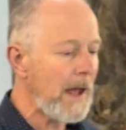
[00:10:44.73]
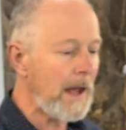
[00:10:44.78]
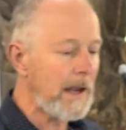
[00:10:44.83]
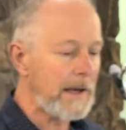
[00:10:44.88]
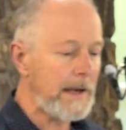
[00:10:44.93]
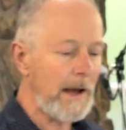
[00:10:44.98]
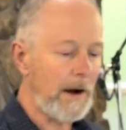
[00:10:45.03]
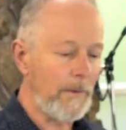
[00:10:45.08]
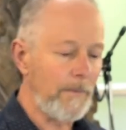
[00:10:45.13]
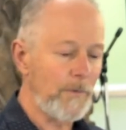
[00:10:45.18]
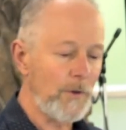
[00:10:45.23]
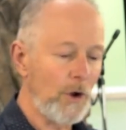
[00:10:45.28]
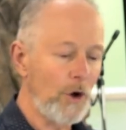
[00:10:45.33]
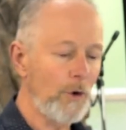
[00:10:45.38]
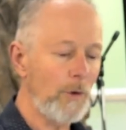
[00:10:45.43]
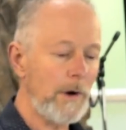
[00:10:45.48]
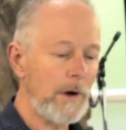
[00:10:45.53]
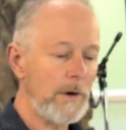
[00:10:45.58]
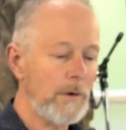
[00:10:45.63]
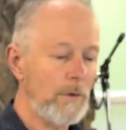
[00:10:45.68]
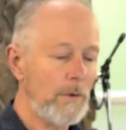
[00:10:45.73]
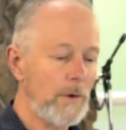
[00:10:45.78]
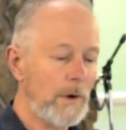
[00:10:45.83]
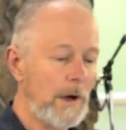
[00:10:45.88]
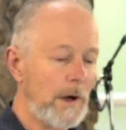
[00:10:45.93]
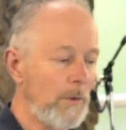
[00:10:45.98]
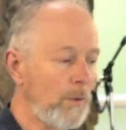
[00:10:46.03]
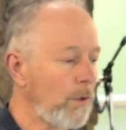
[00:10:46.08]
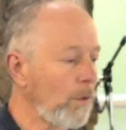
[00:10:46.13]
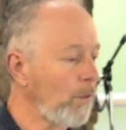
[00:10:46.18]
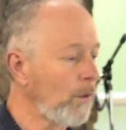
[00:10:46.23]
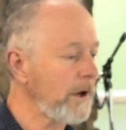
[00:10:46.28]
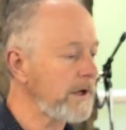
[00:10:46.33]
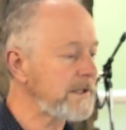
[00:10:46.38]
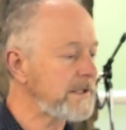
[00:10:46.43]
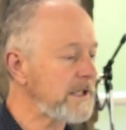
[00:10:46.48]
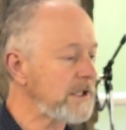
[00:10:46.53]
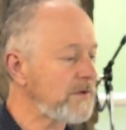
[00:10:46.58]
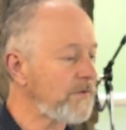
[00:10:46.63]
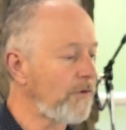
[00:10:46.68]
Now, what is
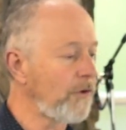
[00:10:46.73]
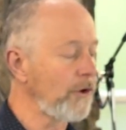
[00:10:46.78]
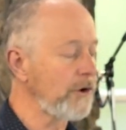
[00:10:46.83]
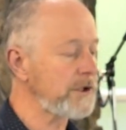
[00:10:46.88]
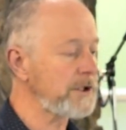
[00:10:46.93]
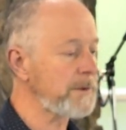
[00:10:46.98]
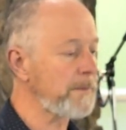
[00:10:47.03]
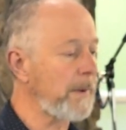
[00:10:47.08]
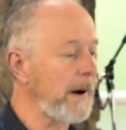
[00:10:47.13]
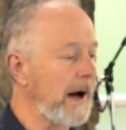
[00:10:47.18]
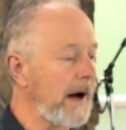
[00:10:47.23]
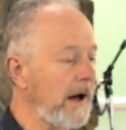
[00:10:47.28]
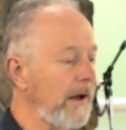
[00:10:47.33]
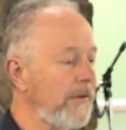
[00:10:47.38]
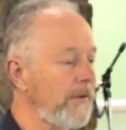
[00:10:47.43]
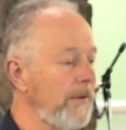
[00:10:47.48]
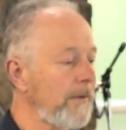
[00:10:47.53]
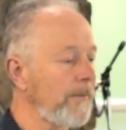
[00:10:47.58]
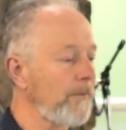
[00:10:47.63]
this first path?